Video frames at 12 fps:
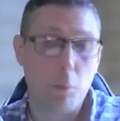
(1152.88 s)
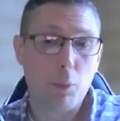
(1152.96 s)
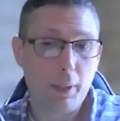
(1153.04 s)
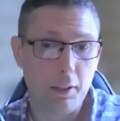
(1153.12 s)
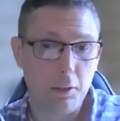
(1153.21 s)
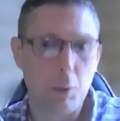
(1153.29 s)

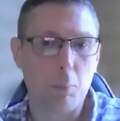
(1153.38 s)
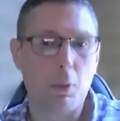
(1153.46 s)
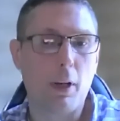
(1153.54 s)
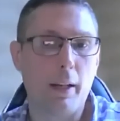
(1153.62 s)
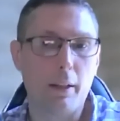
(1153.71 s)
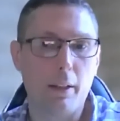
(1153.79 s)
things are
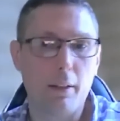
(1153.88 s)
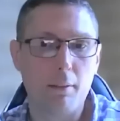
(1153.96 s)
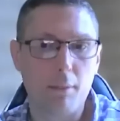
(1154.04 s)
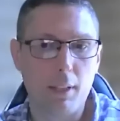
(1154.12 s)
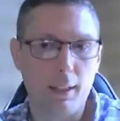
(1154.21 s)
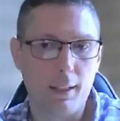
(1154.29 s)
breaking.
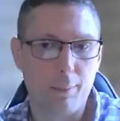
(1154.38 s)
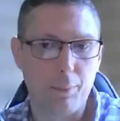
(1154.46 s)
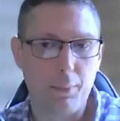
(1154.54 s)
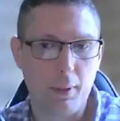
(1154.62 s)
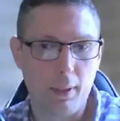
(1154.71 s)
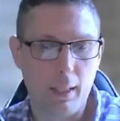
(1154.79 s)

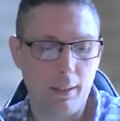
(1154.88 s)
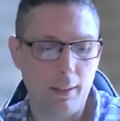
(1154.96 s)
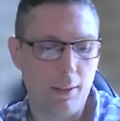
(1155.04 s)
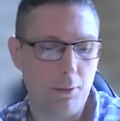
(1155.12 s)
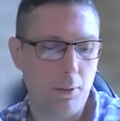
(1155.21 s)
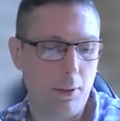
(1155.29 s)

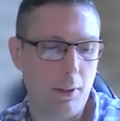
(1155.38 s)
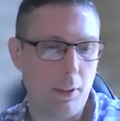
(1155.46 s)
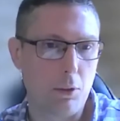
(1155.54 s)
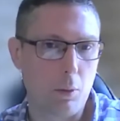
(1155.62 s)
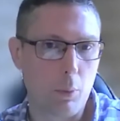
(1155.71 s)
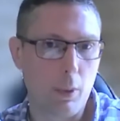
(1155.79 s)
Definitely
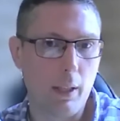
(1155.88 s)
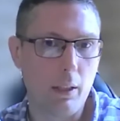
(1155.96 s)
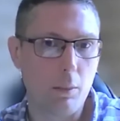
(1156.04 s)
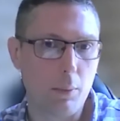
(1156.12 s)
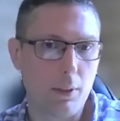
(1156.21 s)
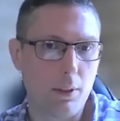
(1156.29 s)
things are
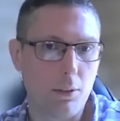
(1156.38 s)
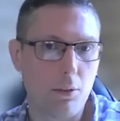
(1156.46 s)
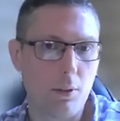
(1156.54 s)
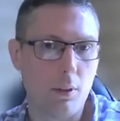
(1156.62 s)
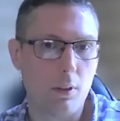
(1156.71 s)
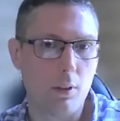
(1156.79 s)
breaking, but they're
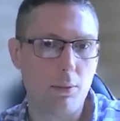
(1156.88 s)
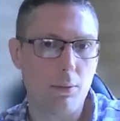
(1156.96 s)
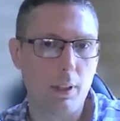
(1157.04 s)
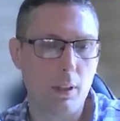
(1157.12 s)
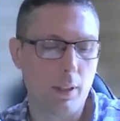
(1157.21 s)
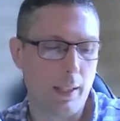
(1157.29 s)
still
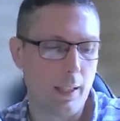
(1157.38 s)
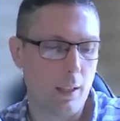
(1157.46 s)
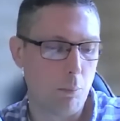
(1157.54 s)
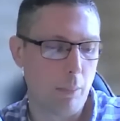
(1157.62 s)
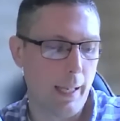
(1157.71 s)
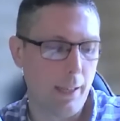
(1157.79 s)
figuring
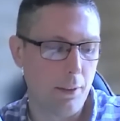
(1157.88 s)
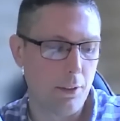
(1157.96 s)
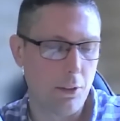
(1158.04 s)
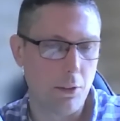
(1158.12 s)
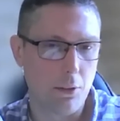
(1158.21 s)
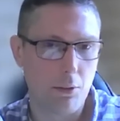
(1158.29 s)
out
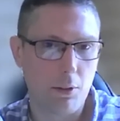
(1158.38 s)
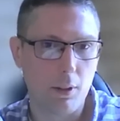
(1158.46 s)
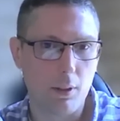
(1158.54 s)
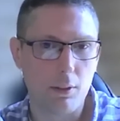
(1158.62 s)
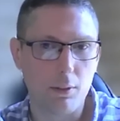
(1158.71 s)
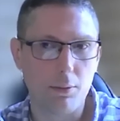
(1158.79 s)
bandages
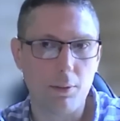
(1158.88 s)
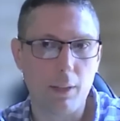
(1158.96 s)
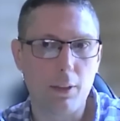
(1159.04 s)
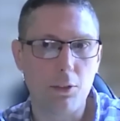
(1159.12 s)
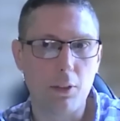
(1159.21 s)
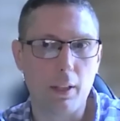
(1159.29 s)
to
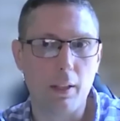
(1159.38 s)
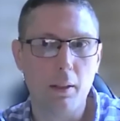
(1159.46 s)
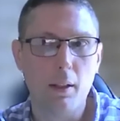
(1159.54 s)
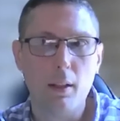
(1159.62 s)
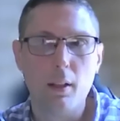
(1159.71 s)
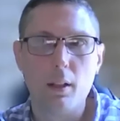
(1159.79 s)
fix it.
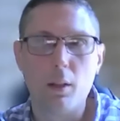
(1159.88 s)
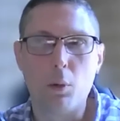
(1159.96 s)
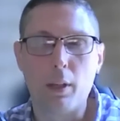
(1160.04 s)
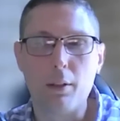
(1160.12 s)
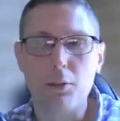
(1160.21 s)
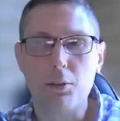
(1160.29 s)
And
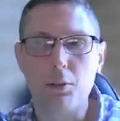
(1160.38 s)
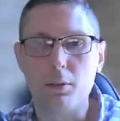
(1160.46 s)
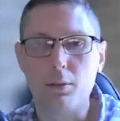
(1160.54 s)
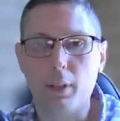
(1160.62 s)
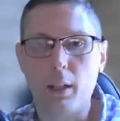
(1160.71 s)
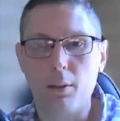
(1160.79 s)
when I listen to
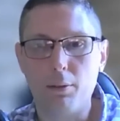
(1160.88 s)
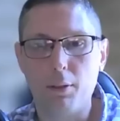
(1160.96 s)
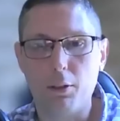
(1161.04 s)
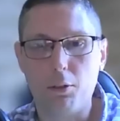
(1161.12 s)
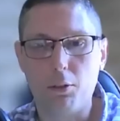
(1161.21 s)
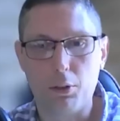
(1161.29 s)
Fed
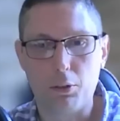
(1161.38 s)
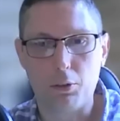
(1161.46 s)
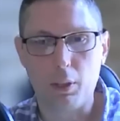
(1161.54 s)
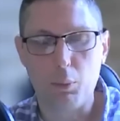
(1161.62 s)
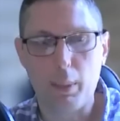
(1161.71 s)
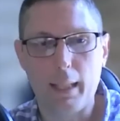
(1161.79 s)
officials,
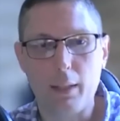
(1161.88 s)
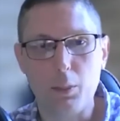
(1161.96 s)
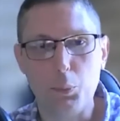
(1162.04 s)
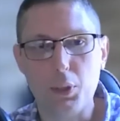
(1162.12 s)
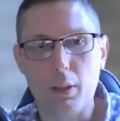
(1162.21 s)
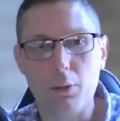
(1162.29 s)
they pat
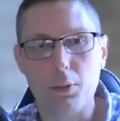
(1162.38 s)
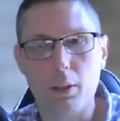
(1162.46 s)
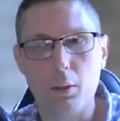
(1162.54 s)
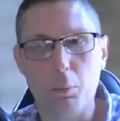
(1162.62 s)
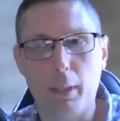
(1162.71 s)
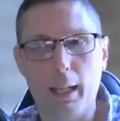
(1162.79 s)
themselves on
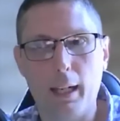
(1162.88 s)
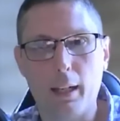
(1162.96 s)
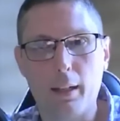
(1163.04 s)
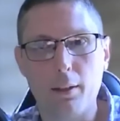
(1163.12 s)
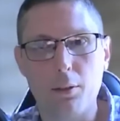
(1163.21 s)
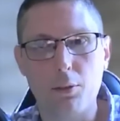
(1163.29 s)
the
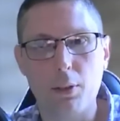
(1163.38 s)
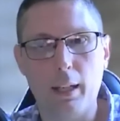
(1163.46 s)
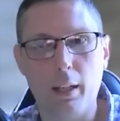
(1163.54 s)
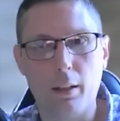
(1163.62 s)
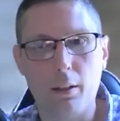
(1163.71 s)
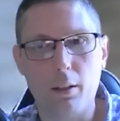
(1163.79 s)
back as
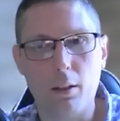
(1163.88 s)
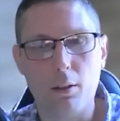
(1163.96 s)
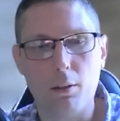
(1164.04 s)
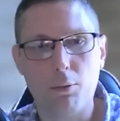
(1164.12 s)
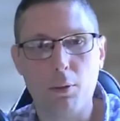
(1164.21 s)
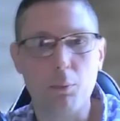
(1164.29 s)
saying,
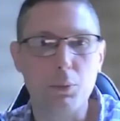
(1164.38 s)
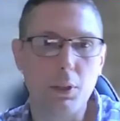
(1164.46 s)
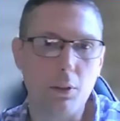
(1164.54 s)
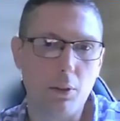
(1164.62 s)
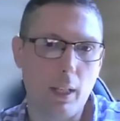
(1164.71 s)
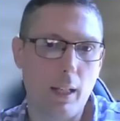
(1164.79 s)
from
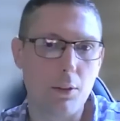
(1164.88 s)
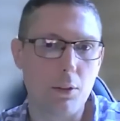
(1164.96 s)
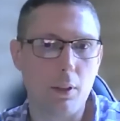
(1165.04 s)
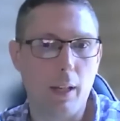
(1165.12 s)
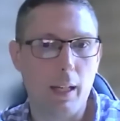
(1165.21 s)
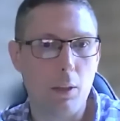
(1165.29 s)

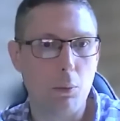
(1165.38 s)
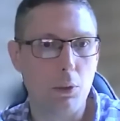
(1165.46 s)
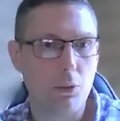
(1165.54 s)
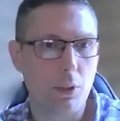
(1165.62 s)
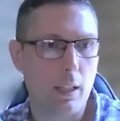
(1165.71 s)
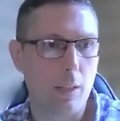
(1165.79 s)
2008, we
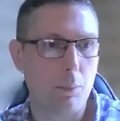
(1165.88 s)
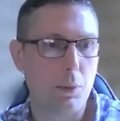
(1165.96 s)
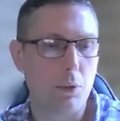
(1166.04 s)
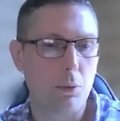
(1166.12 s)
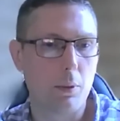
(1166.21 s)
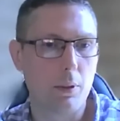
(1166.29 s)
set up
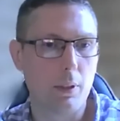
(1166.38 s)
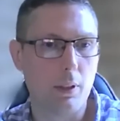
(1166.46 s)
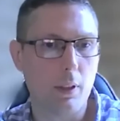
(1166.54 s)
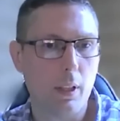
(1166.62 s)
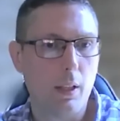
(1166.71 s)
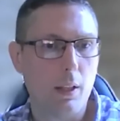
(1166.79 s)
this
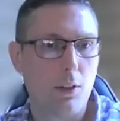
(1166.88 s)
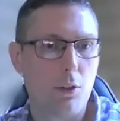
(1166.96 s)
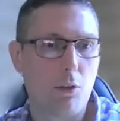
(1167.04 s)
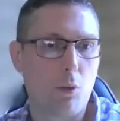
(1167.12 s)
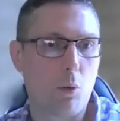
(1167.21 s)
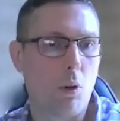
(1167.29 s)
really
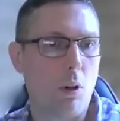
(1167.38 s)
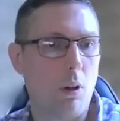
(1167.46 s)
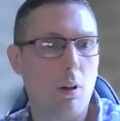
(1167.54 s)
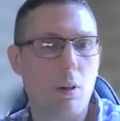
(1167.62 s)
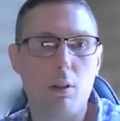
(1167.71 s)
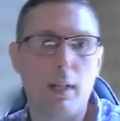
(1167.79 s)

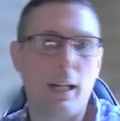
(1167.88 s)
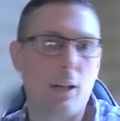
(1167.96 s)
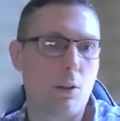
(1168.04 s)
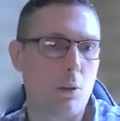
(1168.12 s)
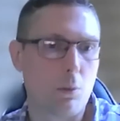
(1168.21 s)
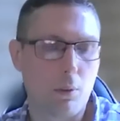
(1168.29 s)
strong
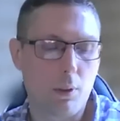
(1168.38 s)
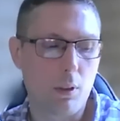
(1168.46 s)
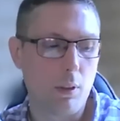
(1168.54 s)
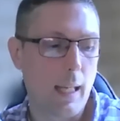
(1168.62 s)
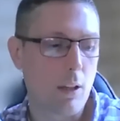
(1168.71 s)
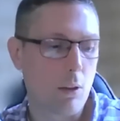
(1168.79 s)

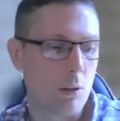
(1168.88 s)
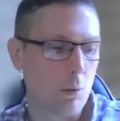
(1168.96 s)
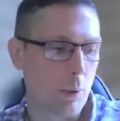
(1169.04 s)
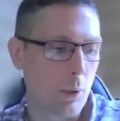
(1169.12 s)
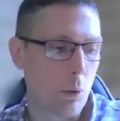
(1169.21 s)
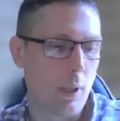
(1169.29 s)
collateral
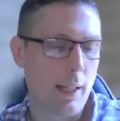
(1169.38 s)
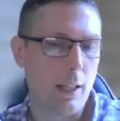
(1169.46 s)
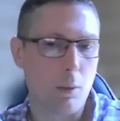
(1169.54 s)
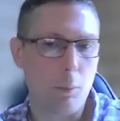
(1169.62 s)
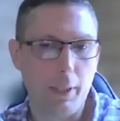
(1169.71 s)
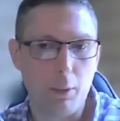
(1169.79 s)

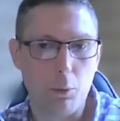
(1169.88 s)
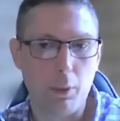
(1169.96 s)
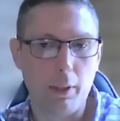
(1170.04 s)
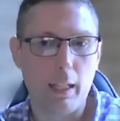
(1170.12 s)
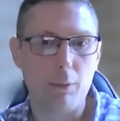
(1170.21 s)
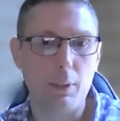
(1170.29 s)
requirement. We
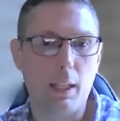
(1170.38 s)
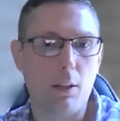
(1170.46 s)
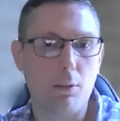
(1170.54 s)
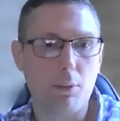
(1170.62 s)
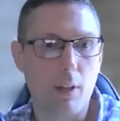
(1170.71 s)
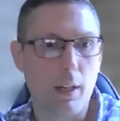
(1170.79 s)
have
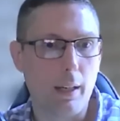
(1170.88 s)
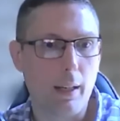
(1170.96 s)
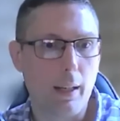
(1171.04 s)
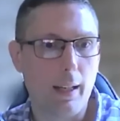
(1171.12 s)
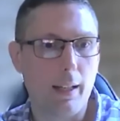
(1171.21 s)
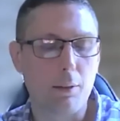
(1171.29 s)
Dodd-Frank
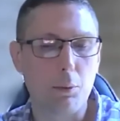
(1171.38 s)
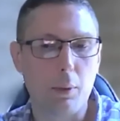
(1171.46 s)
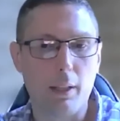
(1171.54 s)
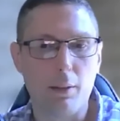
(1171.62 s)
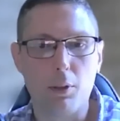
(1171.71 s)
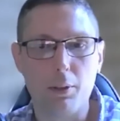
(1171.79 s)
Act. We
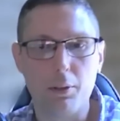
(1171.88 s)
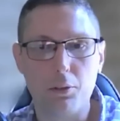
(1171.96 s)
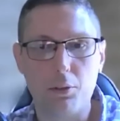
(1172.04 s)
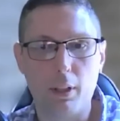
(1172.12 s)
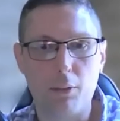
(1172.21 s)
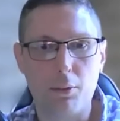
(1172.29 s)
have all this
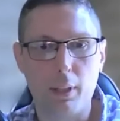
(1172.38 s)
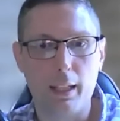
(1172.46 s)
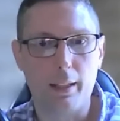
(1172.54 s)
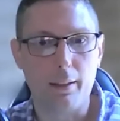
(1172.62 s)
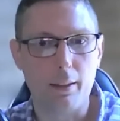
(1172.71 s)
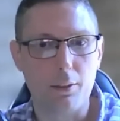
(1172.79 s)
stuff
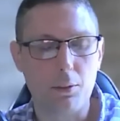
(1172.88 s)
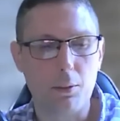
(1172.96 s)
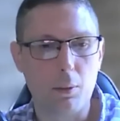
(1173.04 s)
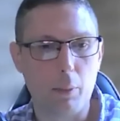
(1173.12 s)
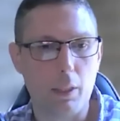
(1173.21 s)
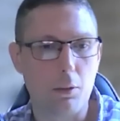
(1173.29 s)
that's
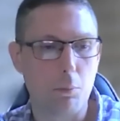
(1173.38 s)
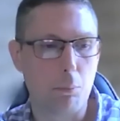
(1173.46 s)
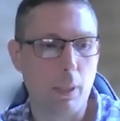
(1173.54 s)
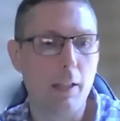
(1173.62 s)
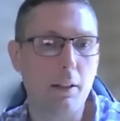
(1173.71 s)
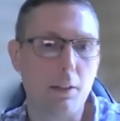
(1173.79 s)
going to make the
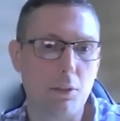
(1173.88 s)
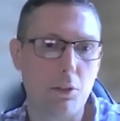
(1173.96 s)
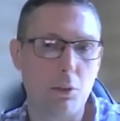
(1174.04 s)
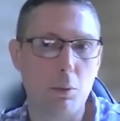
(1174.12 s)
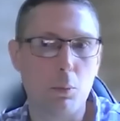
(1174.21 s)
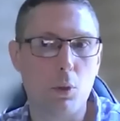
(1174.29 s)
banking
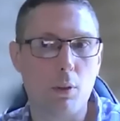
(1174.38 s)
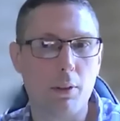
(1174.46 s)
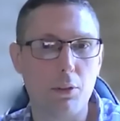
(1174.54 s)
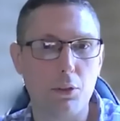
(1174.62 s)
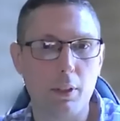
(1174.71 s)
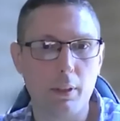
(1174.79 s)
system more
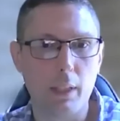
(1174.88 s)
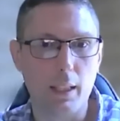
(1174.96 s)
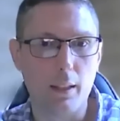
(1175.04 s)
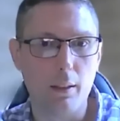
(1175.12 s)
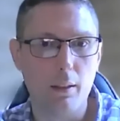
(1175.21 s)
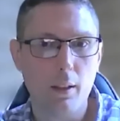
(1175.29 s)

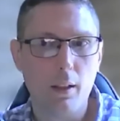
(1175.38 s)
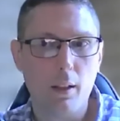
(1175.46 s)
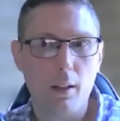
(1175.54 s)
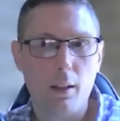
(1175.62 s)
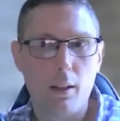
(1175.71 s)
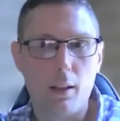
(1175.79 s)
resilient.
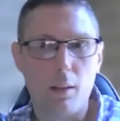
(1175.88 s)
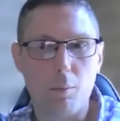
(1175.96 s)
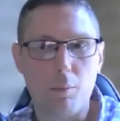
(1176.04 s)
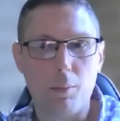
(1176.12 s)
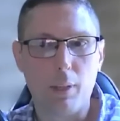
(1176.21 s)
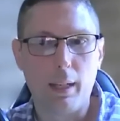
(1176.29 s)

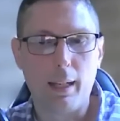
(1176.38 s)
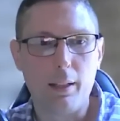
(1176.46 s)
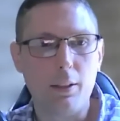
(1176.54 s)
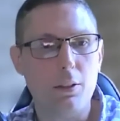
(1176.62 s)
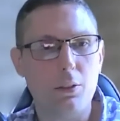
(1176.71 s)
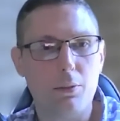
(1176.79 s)
How do
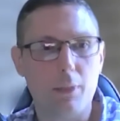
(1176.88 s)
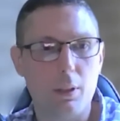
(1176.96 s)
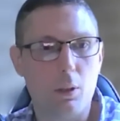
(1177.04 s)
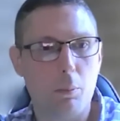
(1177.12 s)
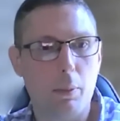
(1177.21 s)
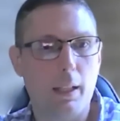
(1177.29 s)
you
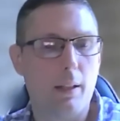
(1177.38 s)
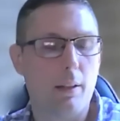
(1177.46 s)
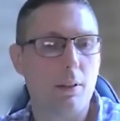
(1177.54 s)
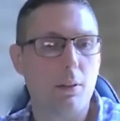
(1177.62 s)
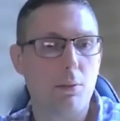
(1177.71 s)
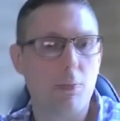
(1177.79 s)
feel
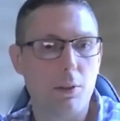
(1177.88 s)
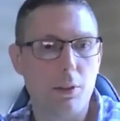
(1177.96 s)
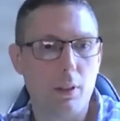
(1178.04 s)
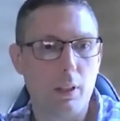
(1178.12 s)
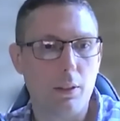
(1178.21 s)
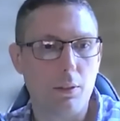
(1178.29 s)
about the
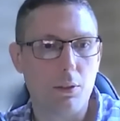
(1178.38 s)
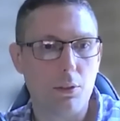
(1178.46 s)
fragility of the